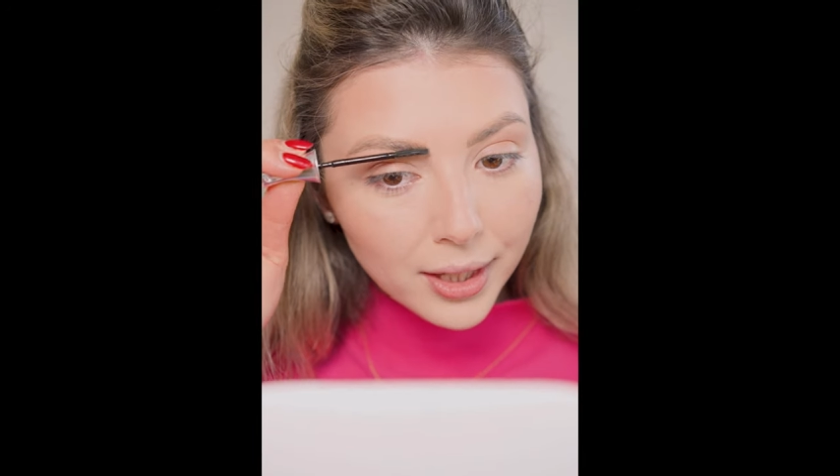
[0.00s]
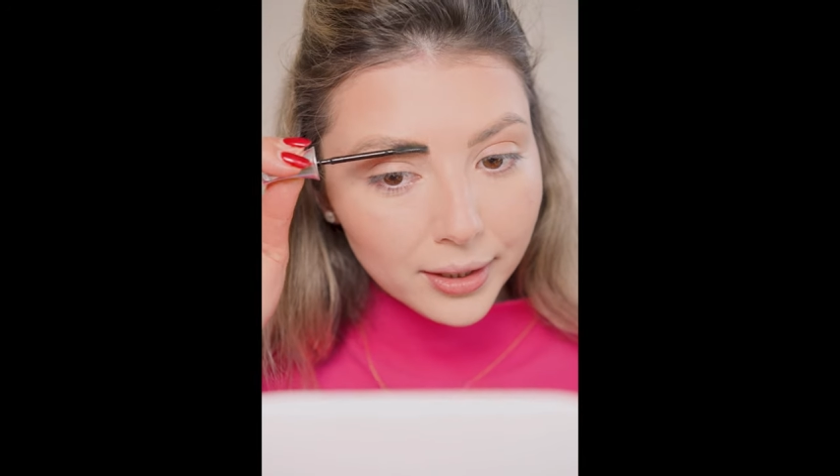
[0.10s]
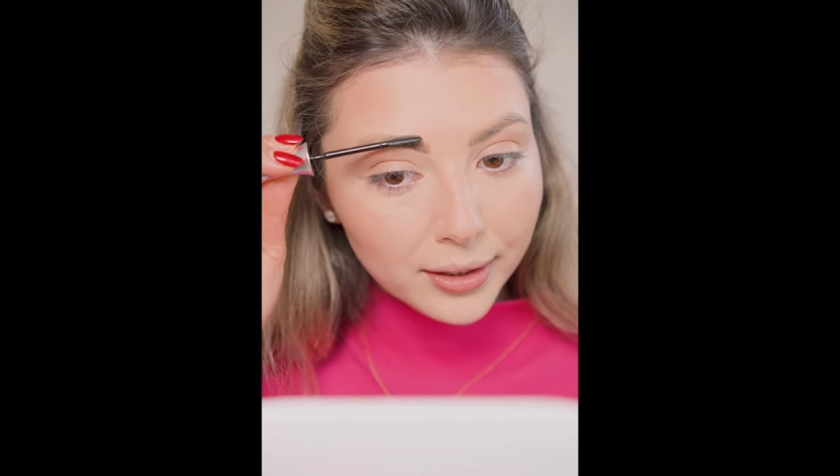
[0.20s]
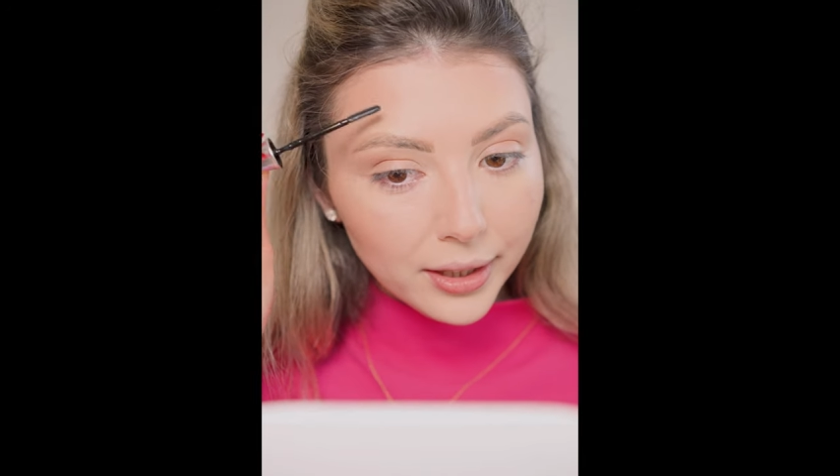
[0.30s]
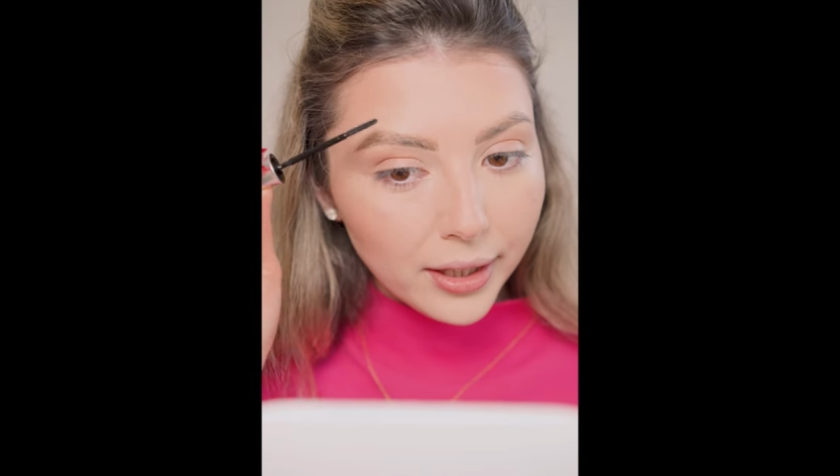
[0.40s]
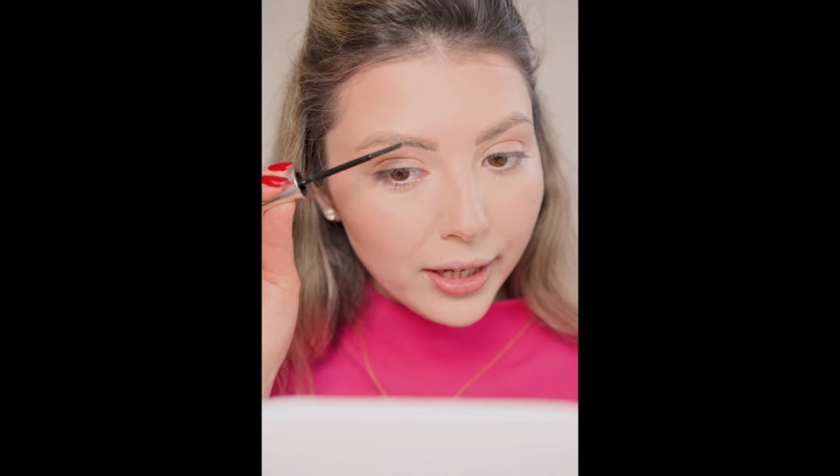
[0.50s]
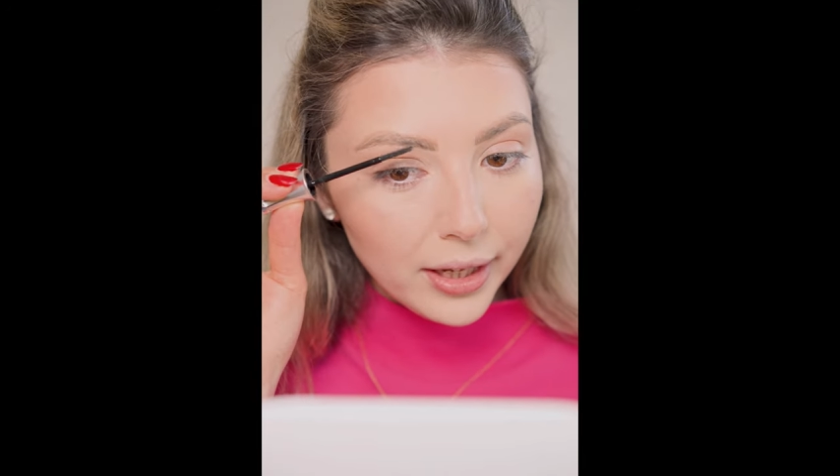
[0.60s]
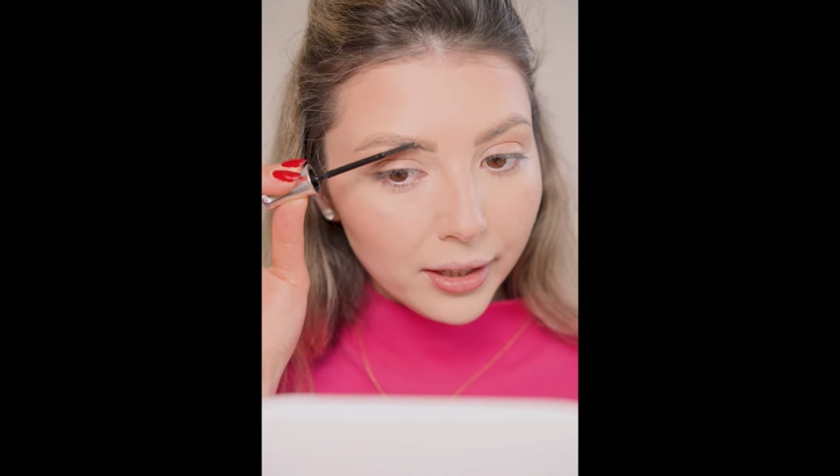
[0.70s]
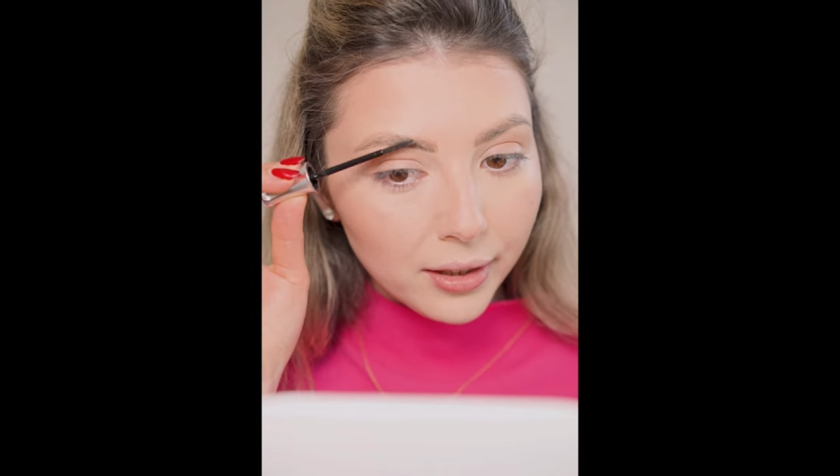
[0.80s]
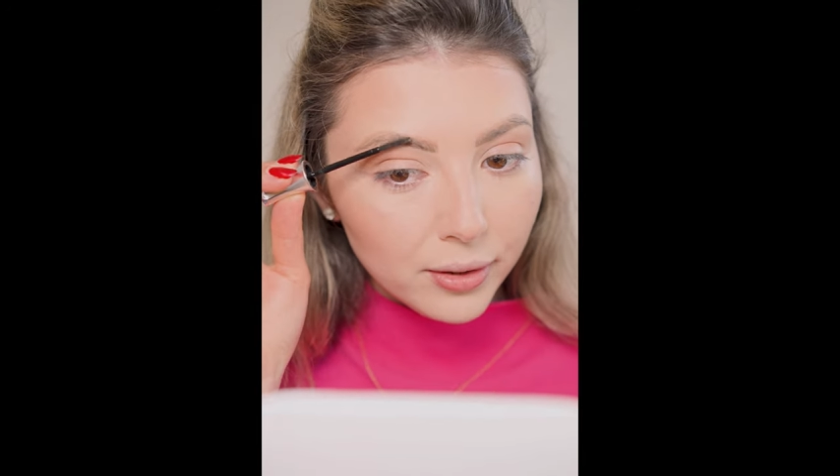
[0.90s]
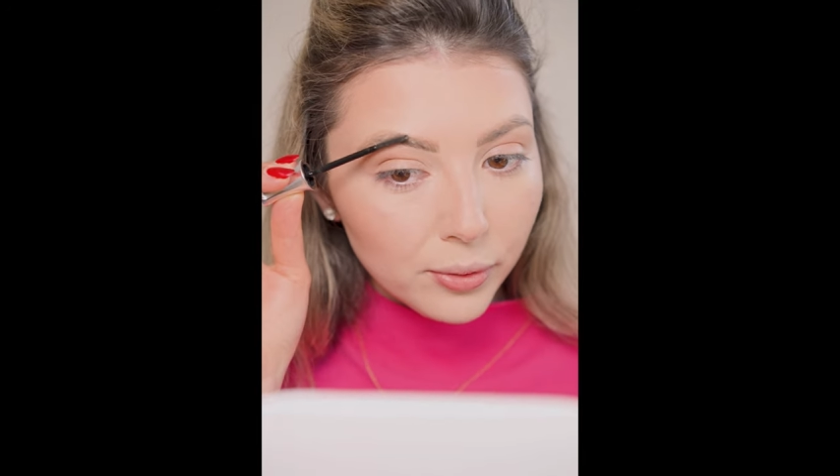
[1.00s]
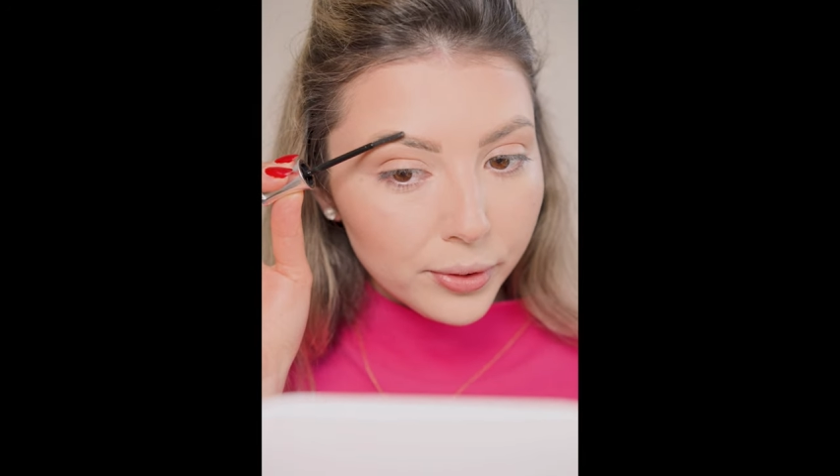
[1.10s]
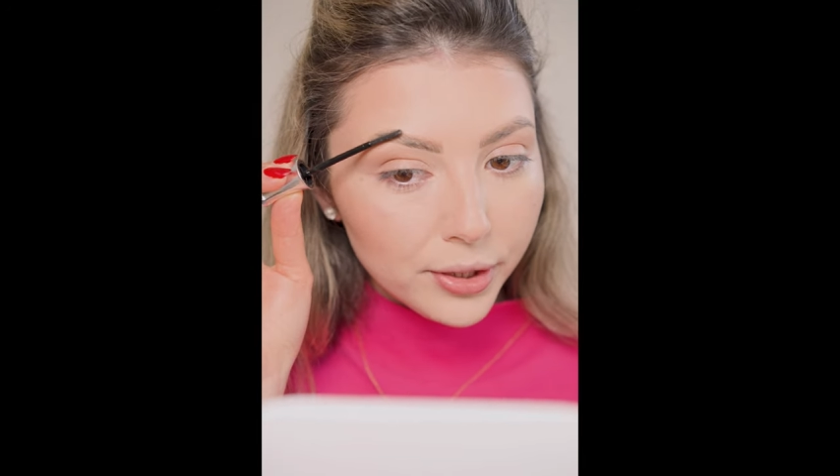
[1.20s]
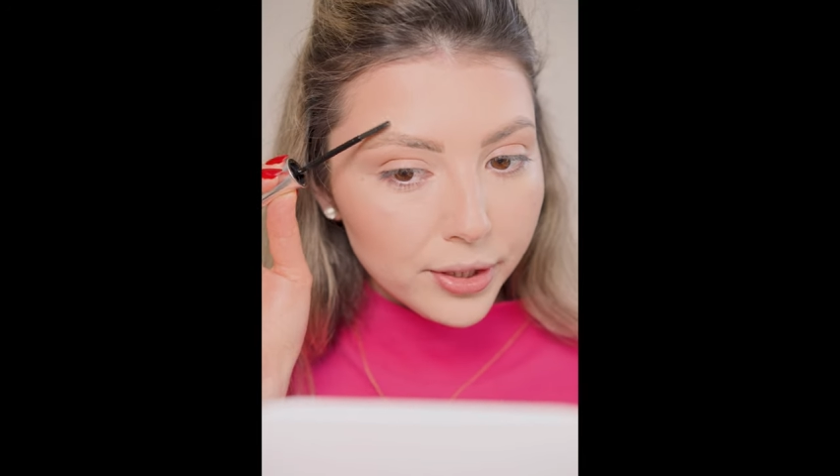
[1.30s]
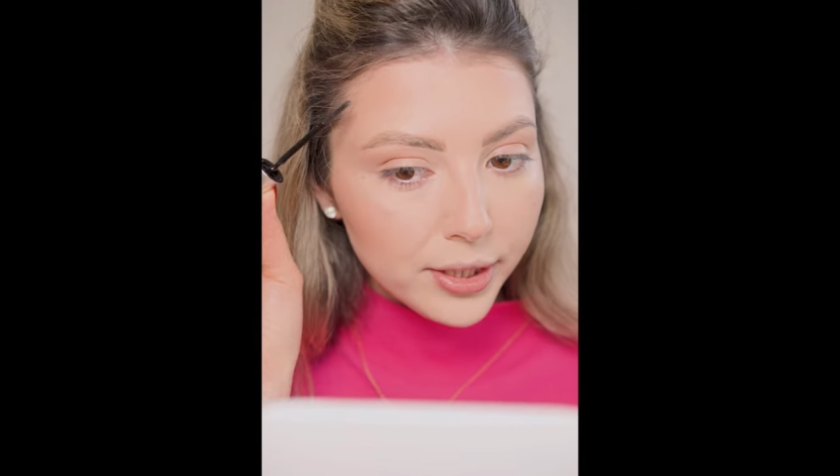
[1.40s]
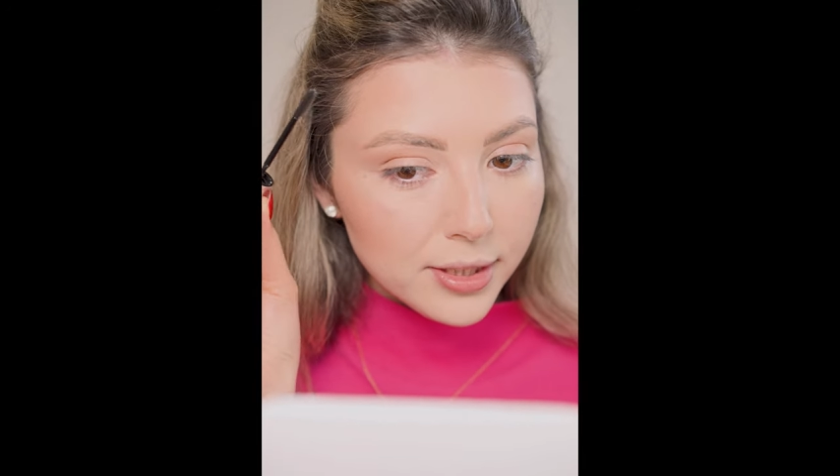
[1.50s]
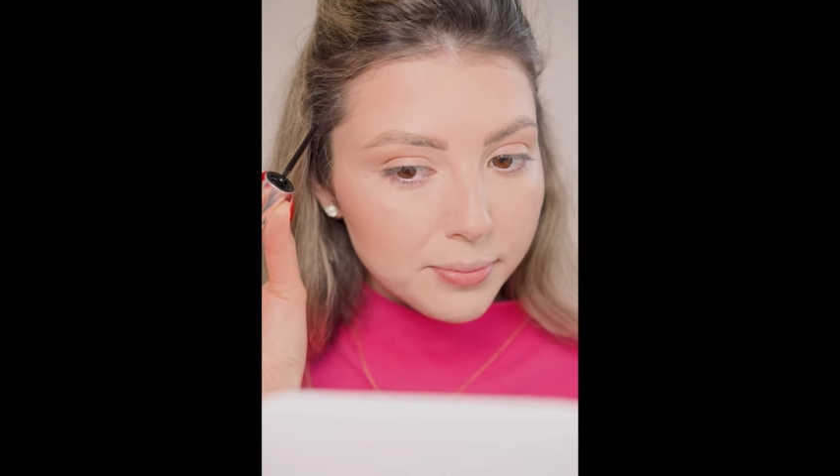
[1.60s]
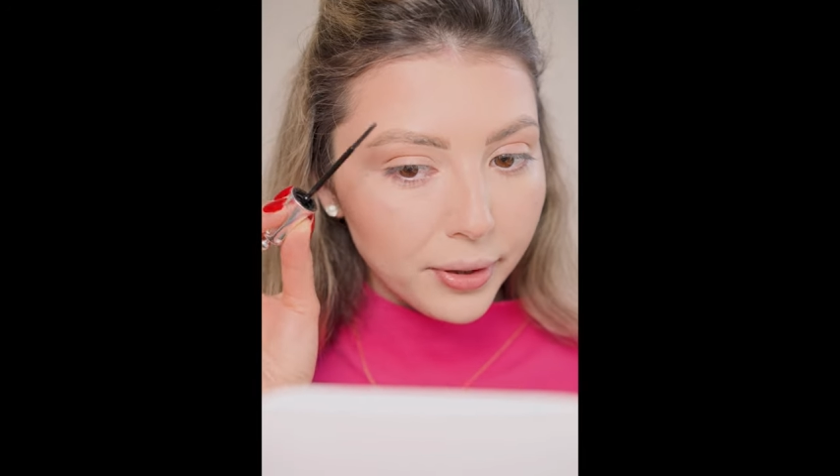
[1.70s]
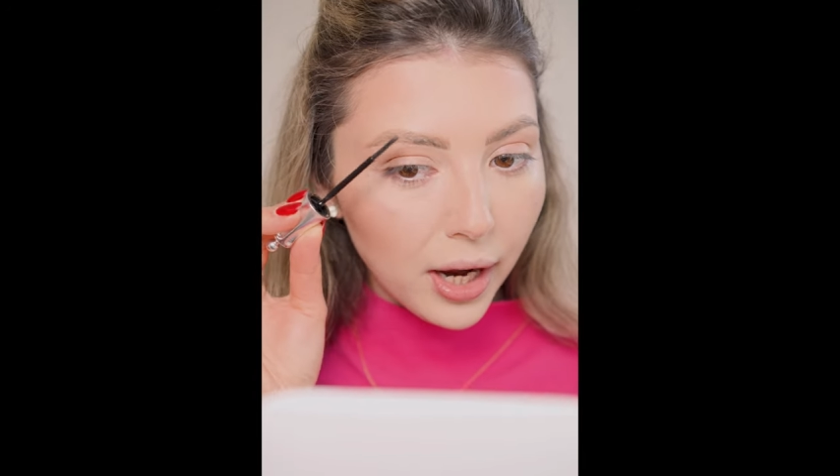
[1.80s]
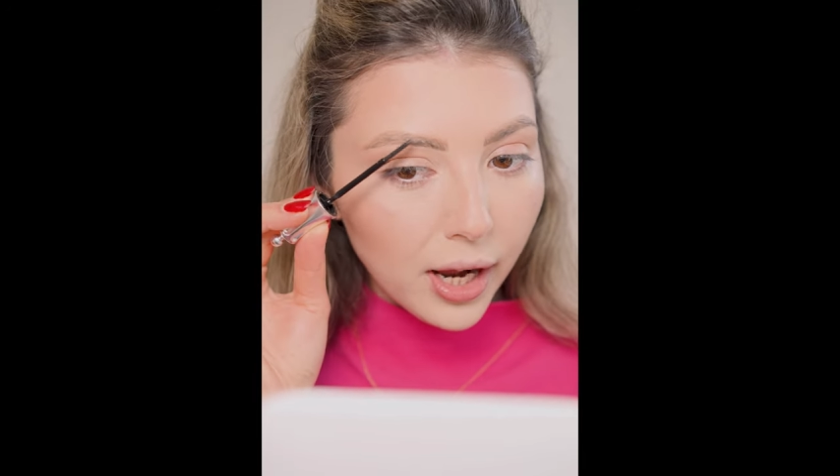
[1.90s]
And again with this
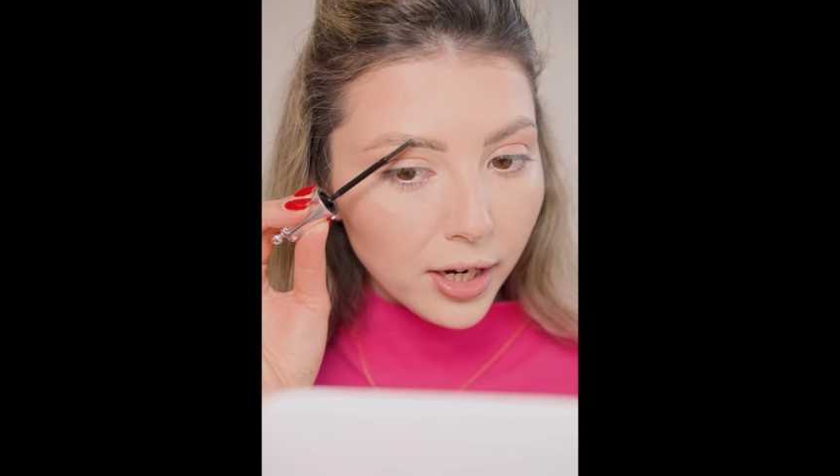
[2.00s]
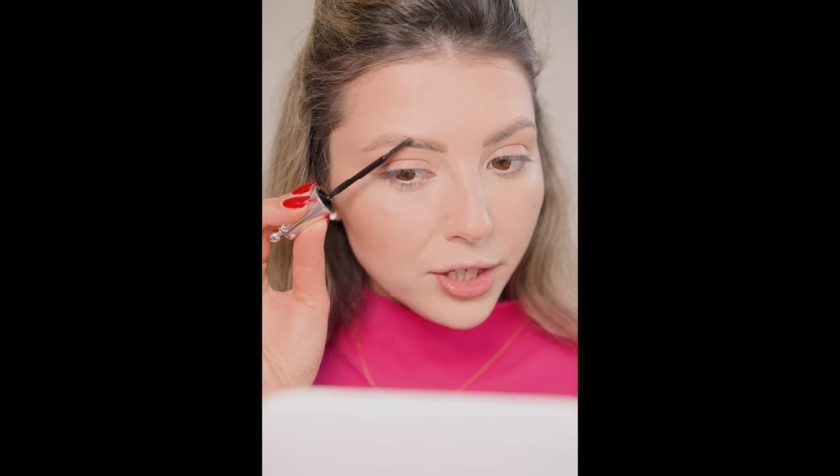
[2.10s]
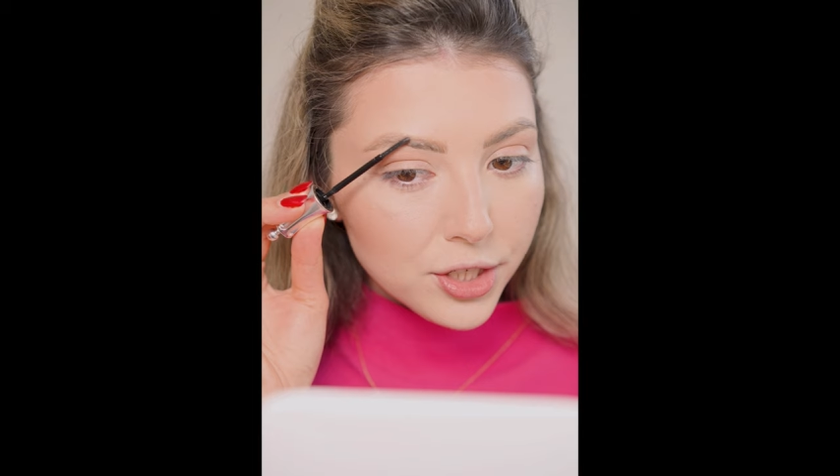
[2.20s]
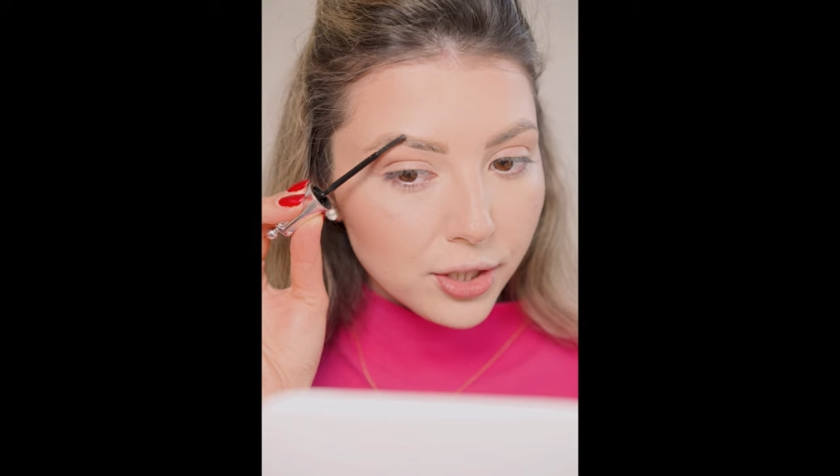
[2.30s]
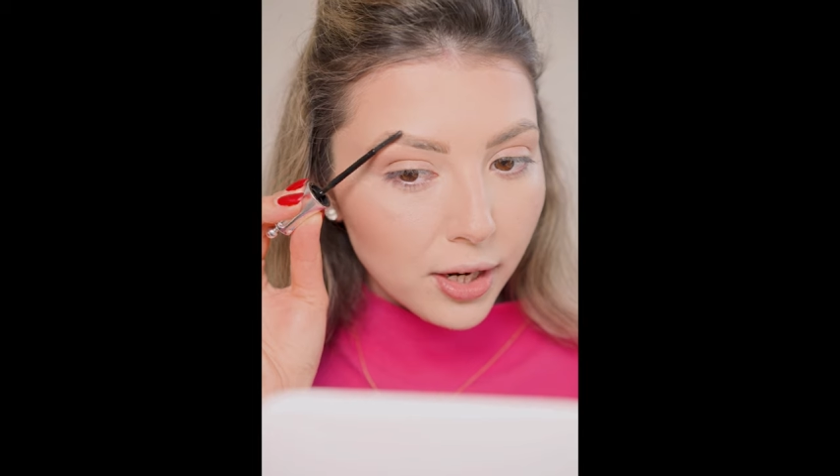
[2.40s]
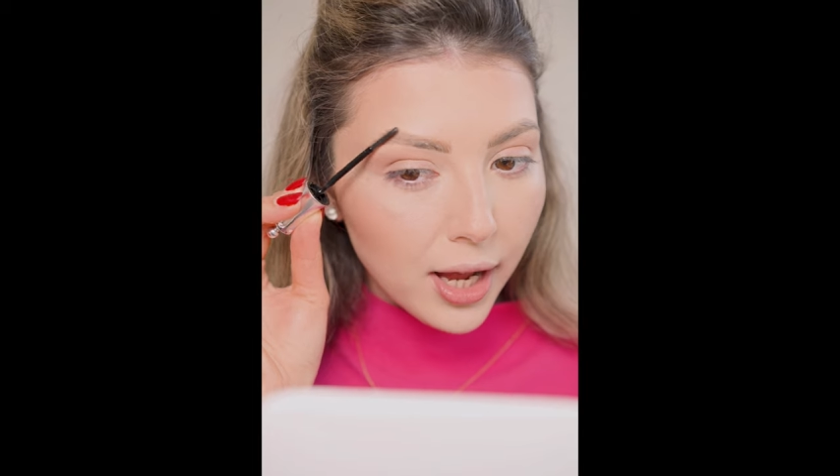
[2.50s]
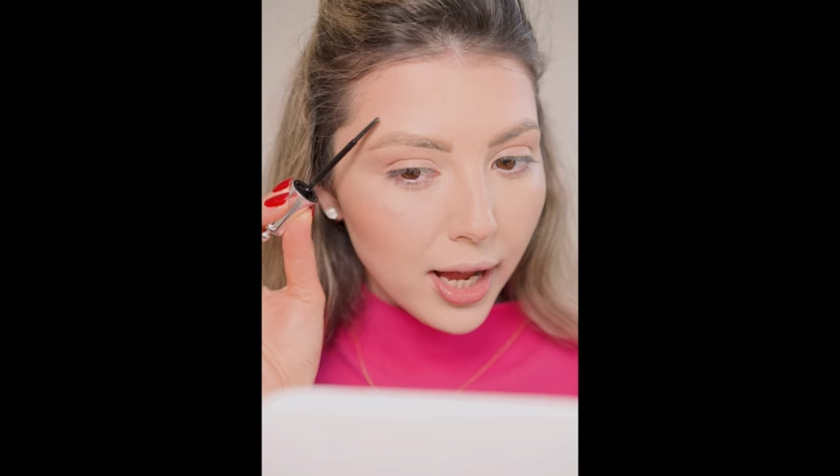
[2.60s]
brush,